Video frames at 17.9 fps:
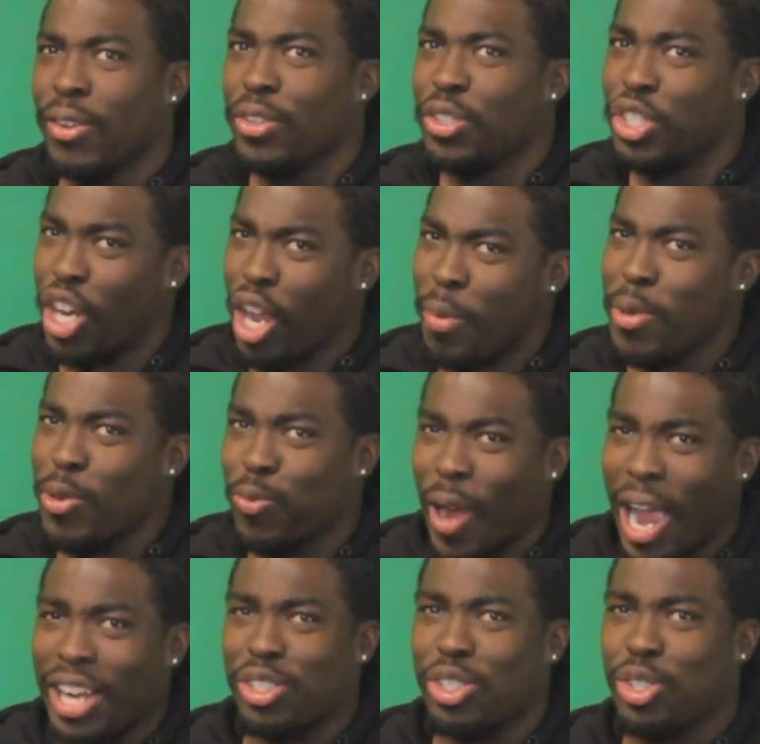Jeremy
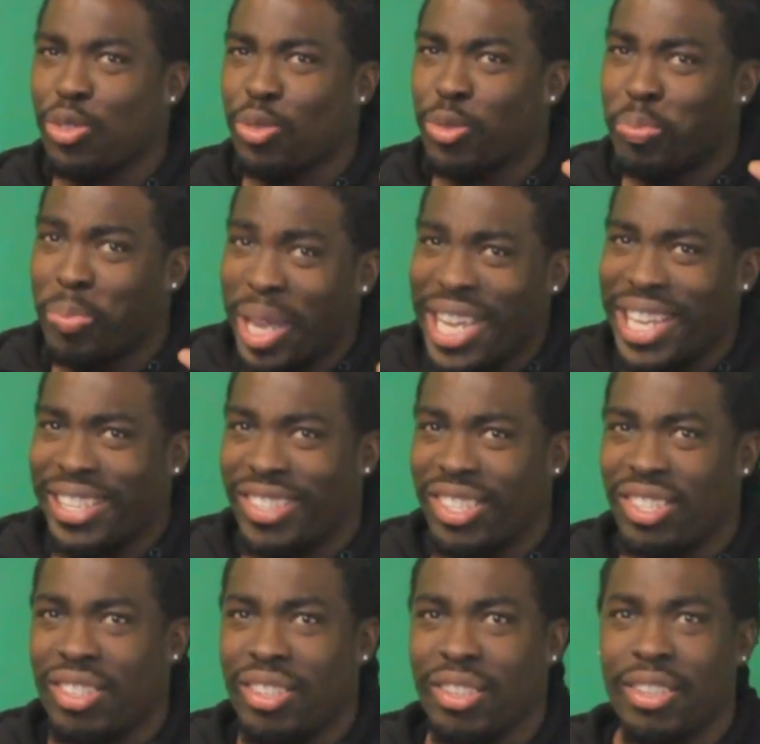Rogers was
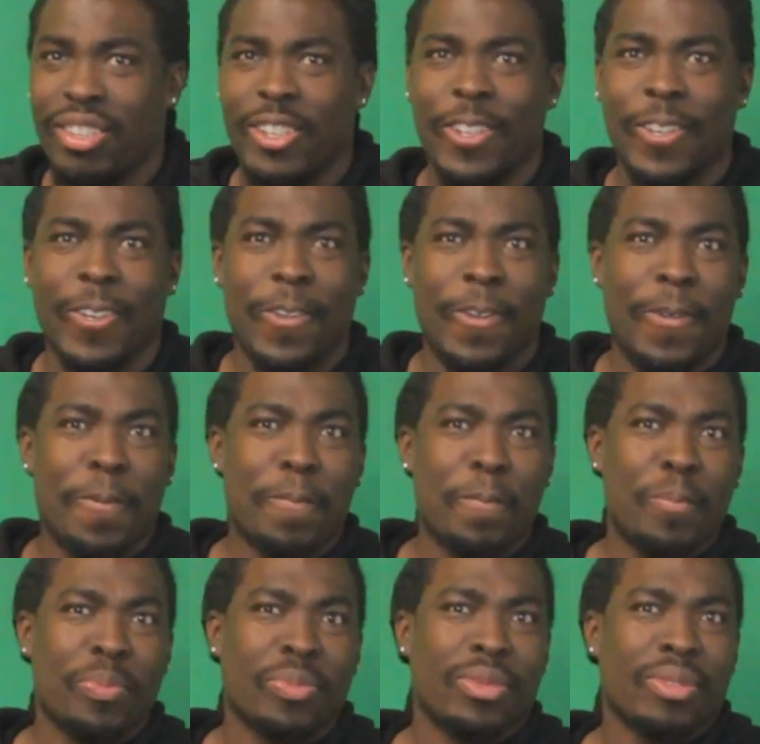beast,
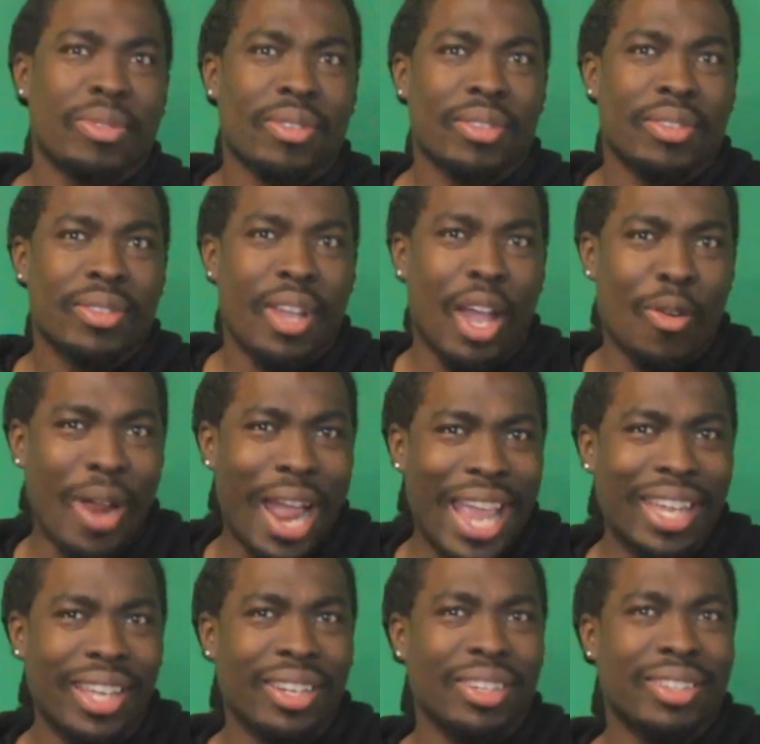all
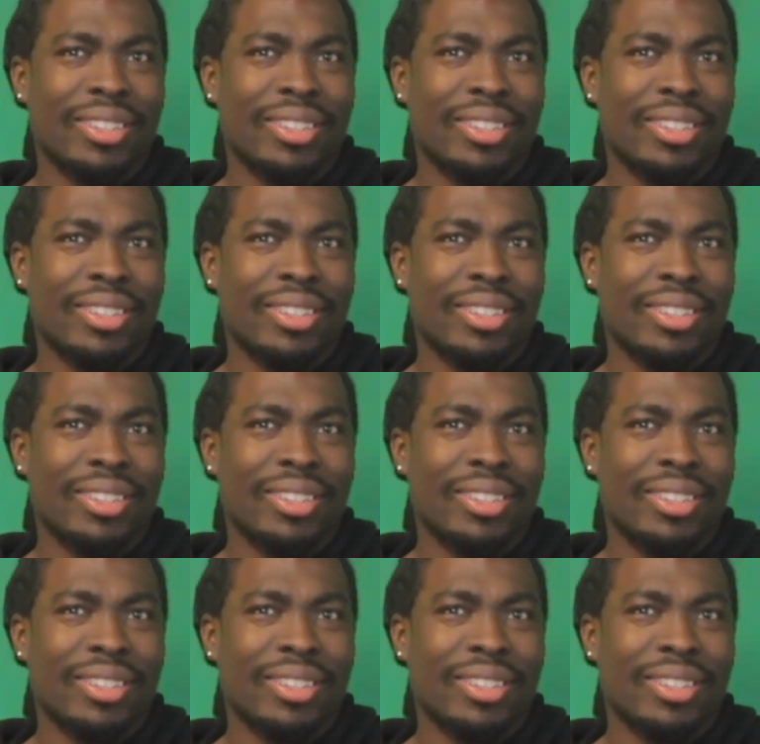right?